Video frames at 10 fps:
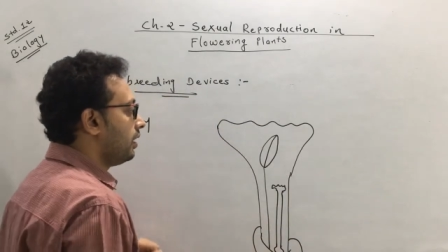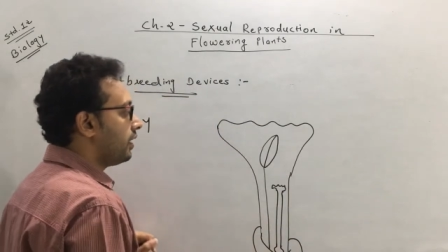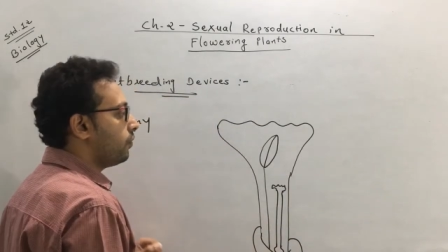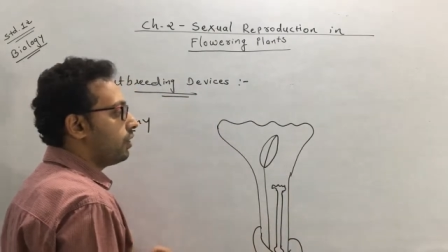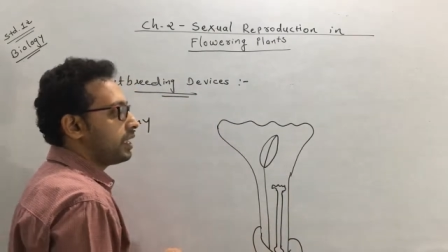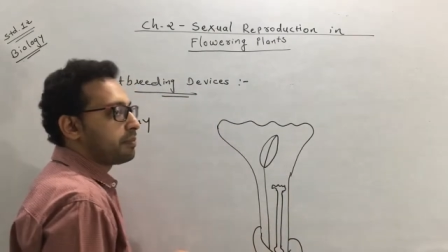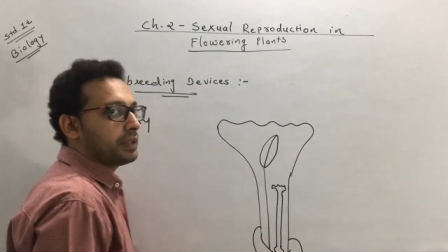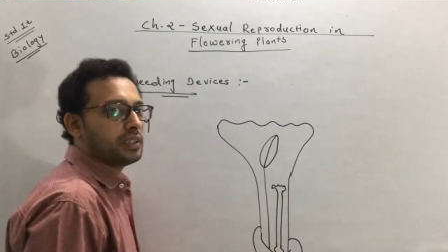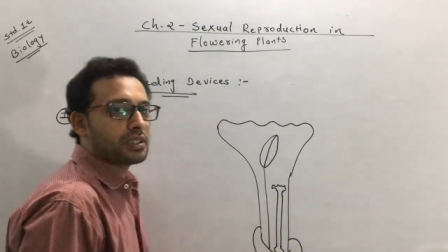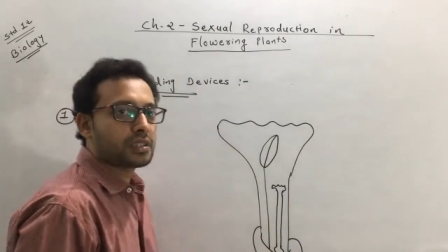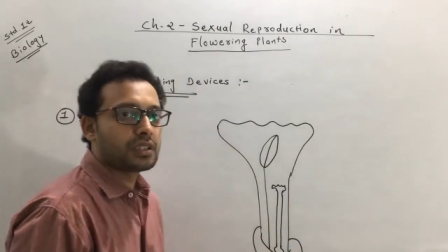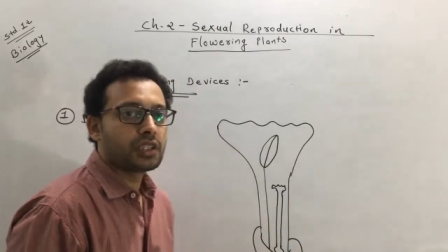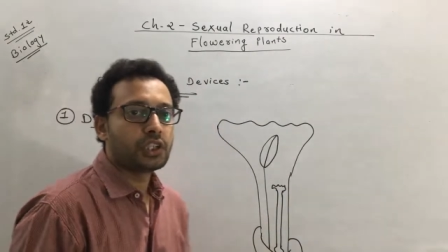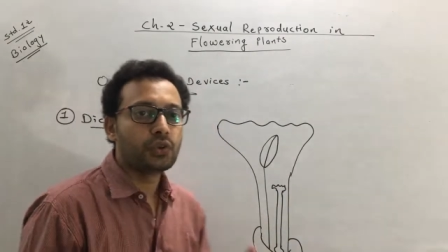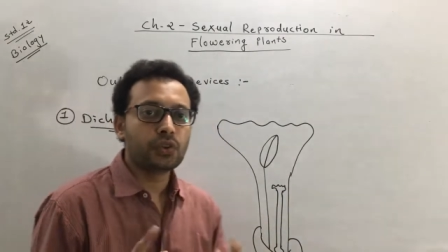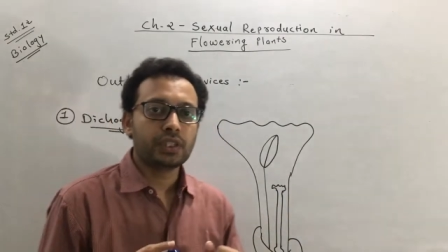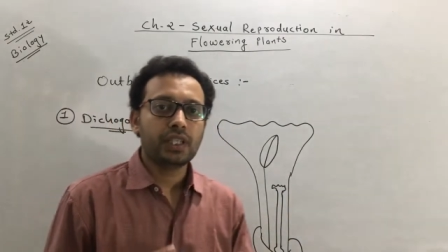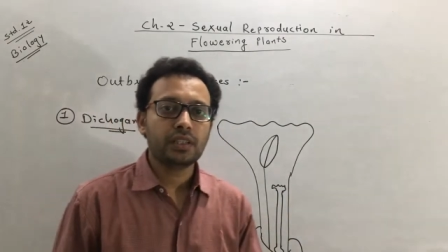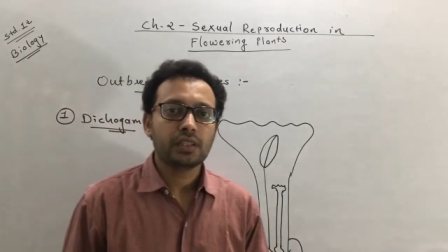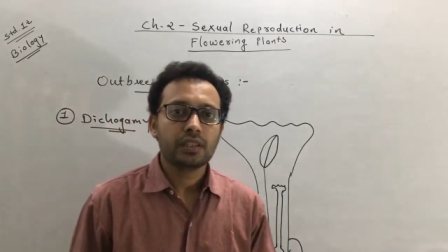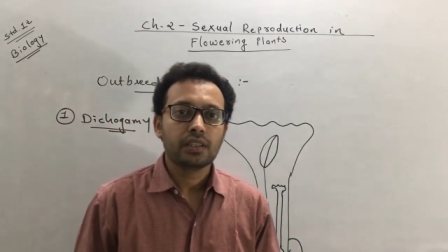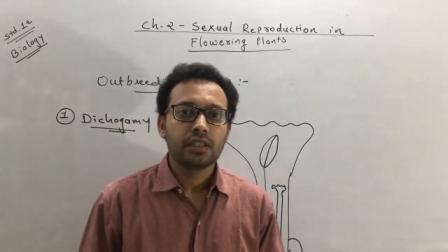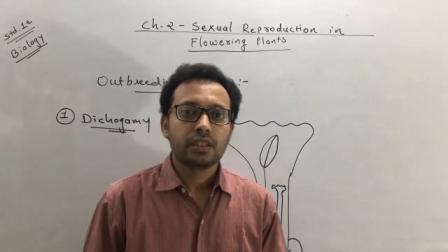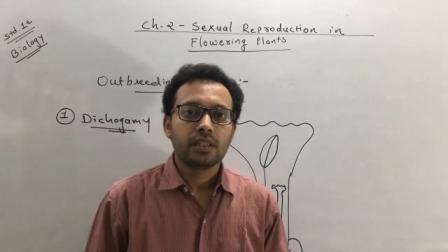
now what happens? You know that